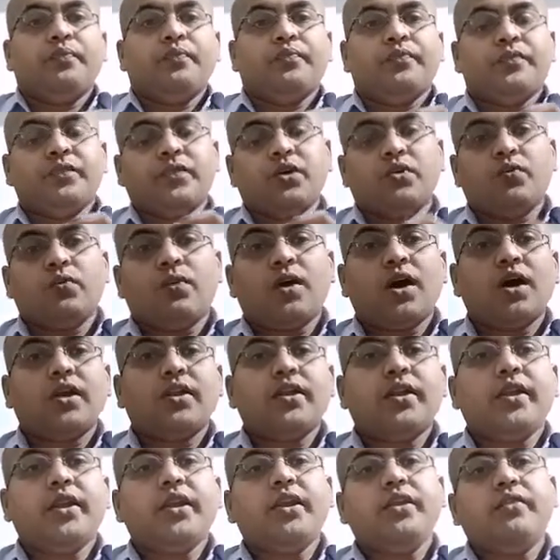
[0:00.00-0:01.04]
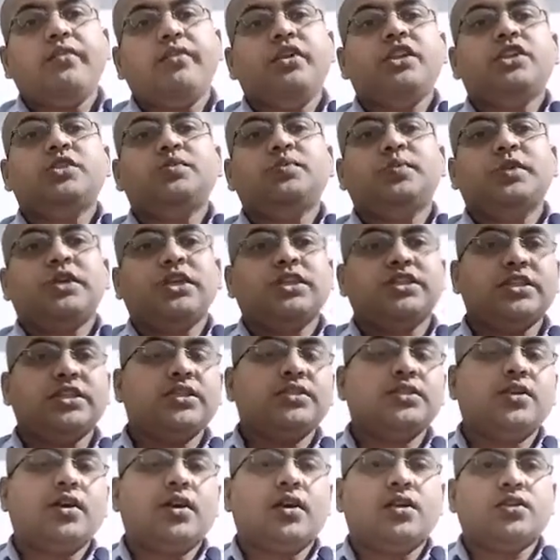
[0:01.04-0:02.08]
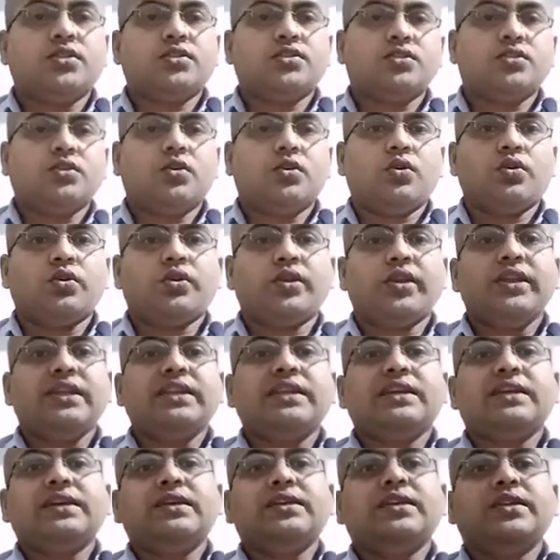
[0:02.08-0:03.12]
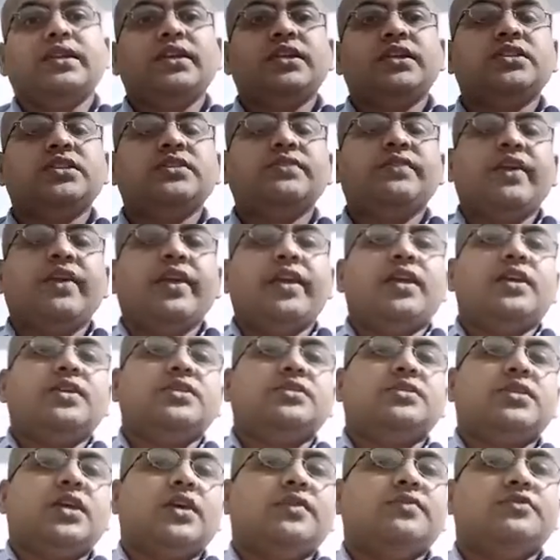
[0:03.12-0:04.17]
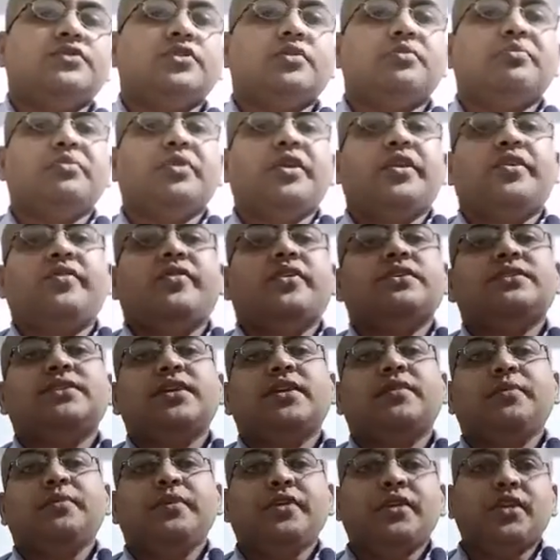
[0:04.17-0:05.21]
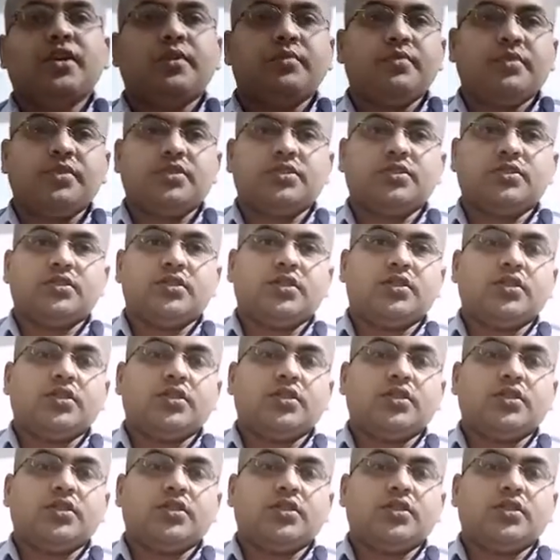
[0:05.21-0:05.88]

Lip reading: the water in which pulses are soaked, it contains various types of minerals and vitamins,